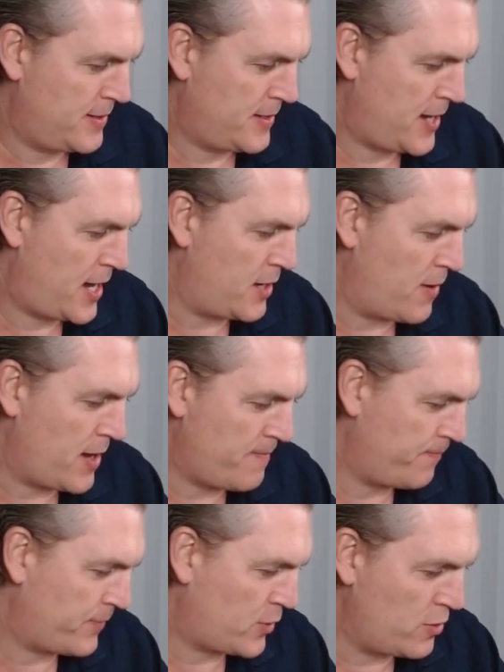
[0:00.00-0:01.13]
Anyway,
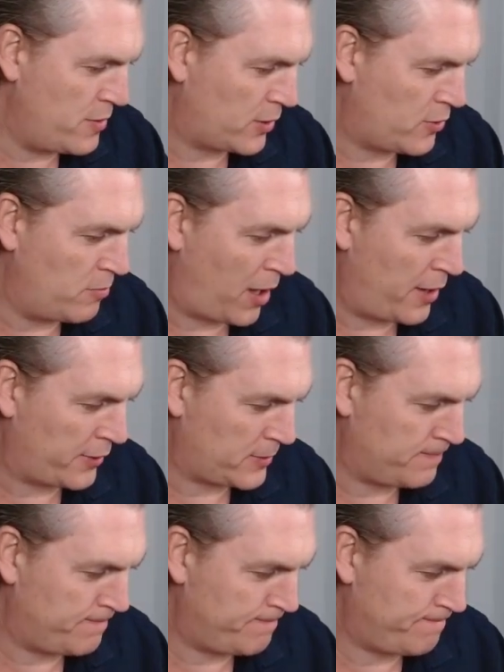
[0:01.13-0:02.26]
good bloke.
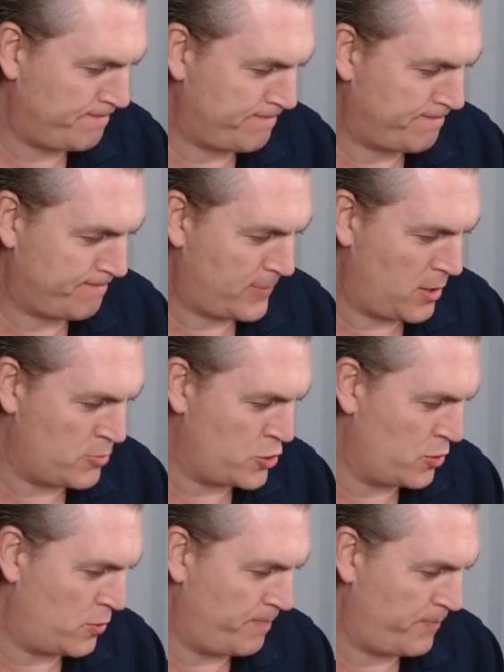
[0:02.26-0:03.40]
I'm
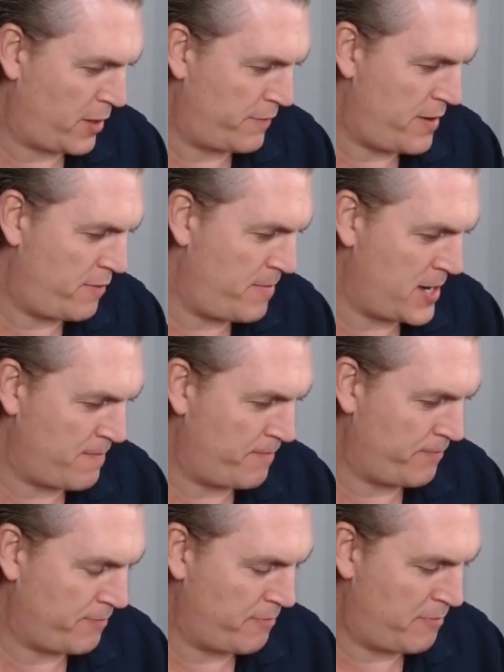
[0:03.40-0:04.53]
sure. I've never met him,
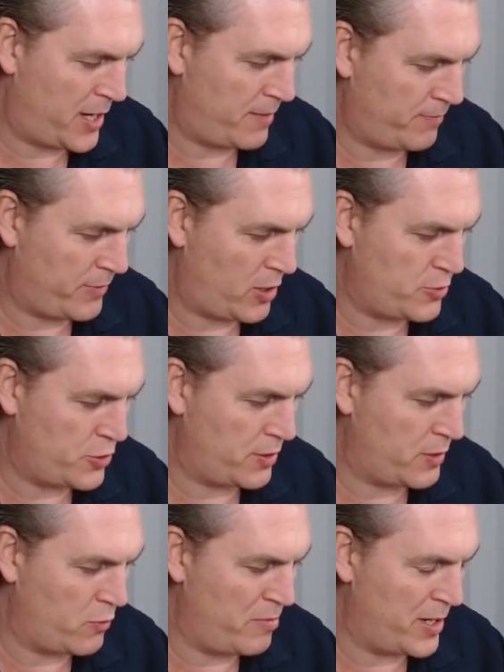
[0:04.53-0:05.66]
but I'm sure he
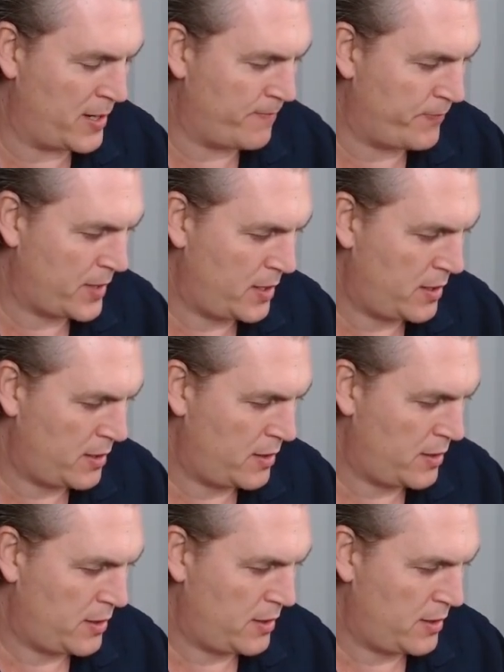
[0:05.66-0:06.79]
would be.
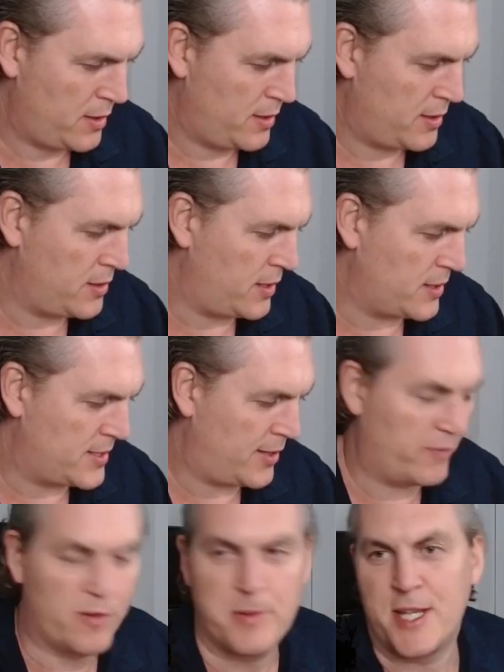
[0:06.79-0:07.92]
You can tell
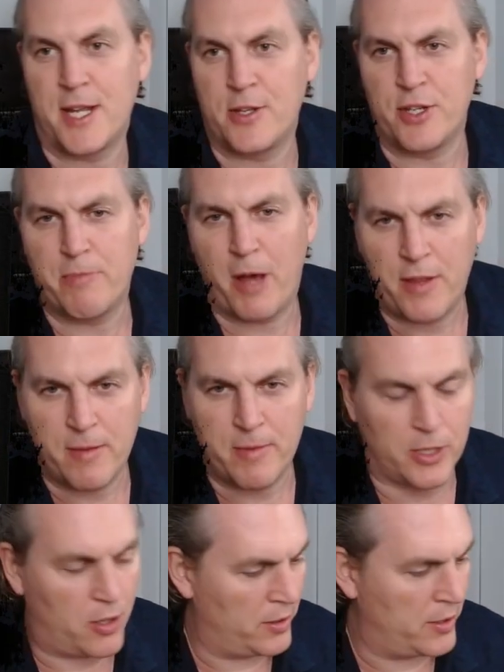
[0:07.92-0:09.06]
from his energy. Both him and
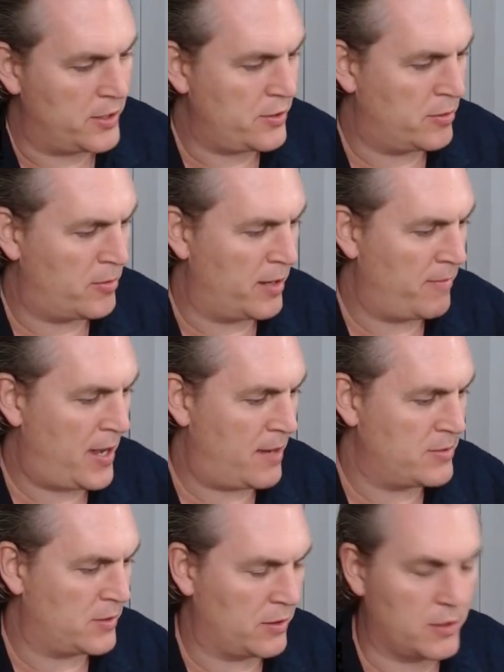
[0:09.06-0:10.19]
Colin are 2 of my
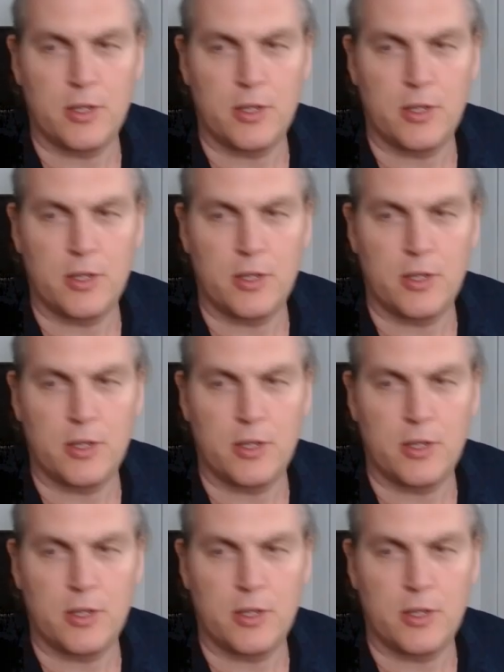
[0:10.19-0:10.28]
absolute